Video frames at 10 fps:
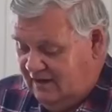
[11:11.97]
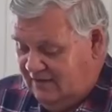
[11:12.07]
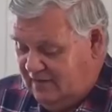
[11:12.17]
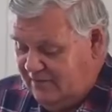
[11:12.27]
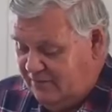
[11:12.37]

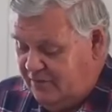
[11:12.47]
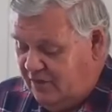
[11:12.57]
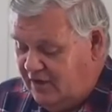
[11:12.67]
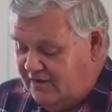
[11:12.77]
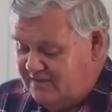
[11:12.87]
people
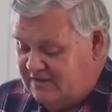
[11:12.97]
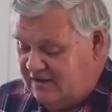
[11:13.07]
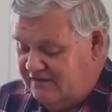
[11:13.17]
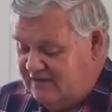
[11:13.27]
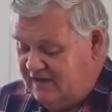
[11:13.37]
pride
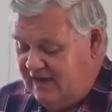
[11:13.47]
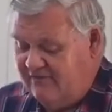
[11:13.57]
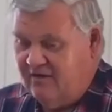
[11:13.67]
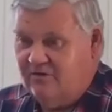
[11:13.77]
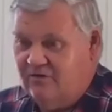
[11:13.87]
themselves in
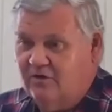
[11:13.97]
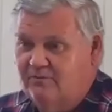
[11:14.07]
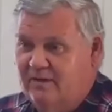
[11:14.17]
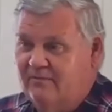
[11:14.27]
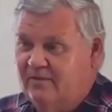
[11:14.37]
having a good
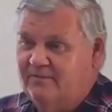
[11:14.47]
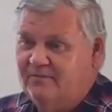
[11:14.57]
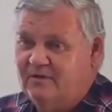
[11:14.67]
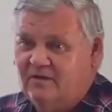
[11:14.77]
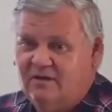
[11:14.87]
memory.
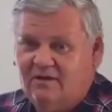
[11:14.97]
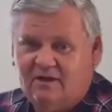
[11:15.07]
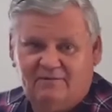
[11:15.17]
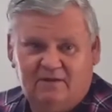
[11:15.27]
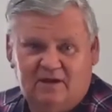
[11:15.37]

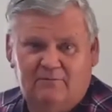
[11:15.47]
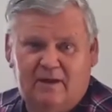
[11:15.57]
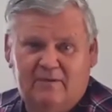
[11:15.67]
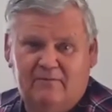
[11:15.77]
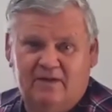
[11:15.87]
There are
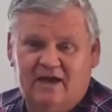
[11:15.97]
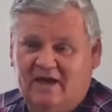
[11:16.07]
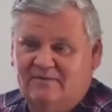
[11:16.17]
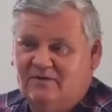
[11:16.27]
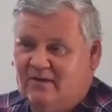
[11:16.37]
memory
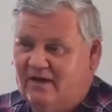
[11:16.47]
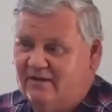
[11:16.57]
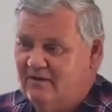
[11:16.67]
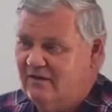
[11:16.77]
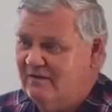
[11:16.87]
games around,
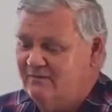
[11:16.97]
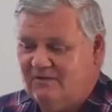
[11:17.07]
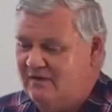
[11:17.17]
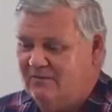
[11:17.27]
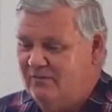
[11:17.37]
and
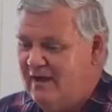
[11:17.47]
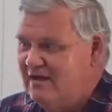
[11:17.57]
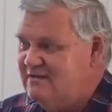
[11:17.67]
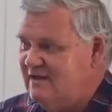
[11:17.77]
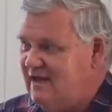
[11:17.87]
I'm
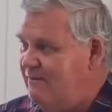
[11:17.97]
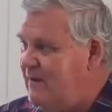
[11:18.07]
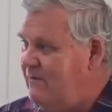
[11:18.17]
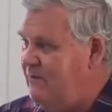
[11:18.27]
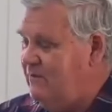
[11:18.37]
amazed at how
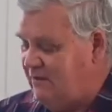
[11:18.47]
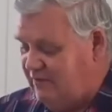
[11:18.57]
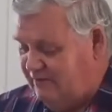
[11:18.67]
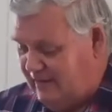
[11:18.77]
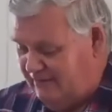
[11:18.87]
people can
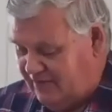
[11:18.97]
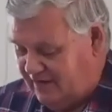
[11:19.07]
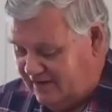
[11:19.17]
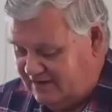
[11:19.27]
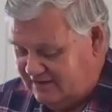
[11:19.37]
remember
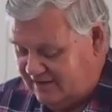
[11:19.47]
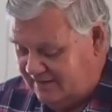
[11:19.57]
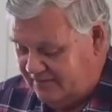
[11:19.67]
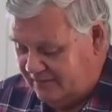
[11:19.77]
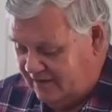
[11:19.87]
things.
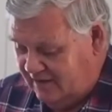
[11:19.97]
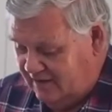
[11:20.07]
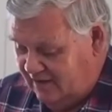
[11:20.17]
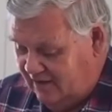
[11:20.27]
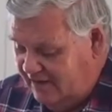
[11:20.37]

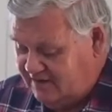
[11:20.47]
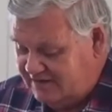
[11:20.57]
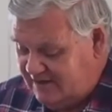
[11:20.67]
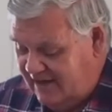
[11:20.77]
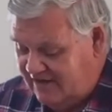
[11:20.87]
I just
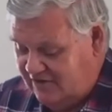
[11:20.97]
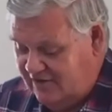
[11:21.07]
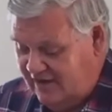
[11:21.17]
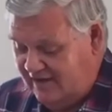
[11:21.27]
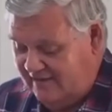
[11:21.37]
can't do
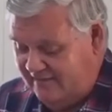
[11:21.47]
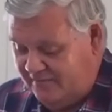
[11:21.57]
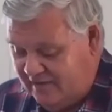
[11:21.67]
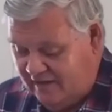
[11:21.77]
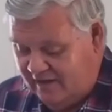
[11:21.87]
that.
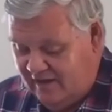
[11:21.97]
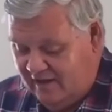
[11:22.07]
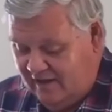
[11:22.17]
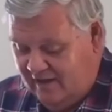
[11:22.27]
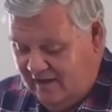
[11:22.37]

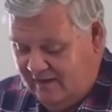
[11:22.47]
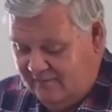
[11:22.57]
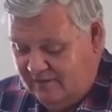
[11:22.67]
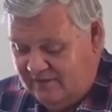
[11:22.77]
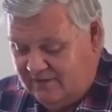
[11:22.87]
But